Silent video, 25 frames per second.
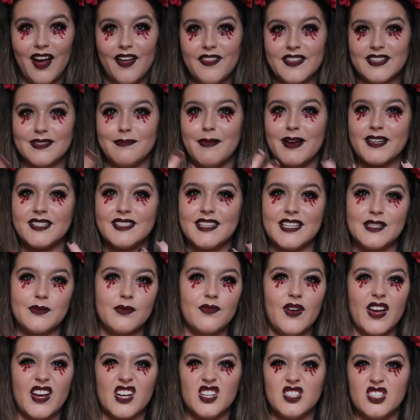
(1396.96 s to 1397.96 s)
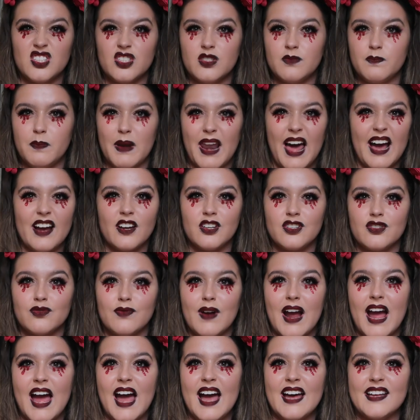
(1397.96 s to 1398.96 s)
like this. Imagine this with like a black
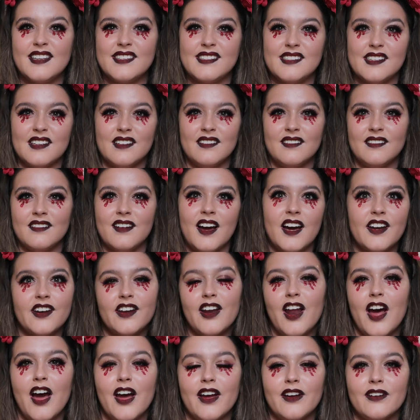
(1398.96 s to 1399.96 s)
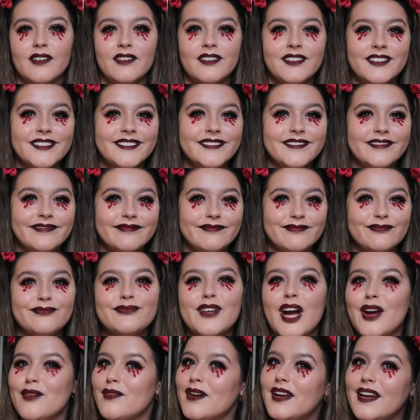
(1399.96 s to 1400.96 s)
dress and I don't know.
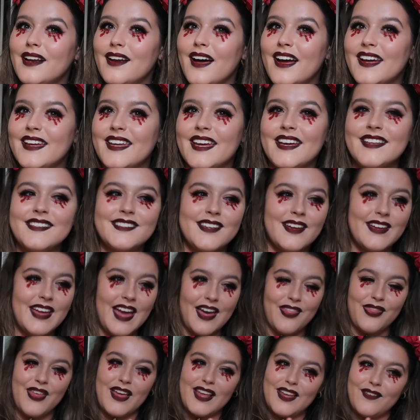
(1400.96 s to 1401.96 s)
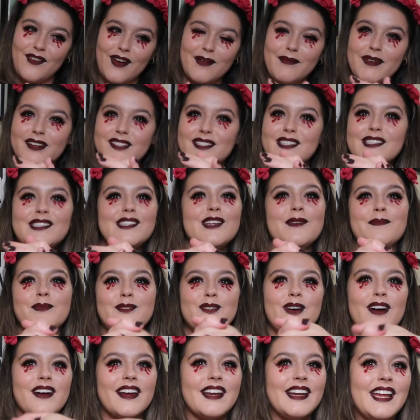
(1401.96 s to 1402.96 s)
I really like it. So yeah, thank you very much to
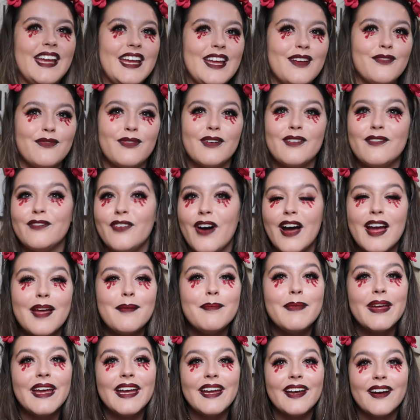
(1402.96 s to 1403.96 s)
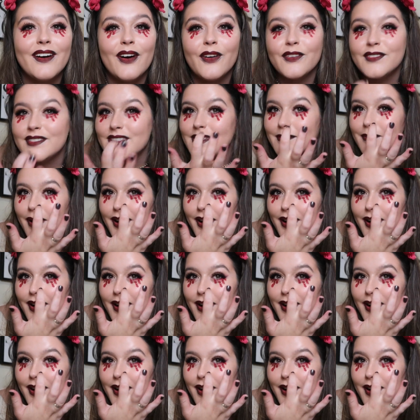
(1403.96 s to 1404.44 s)
Superdrug and Eve for inviting me onto the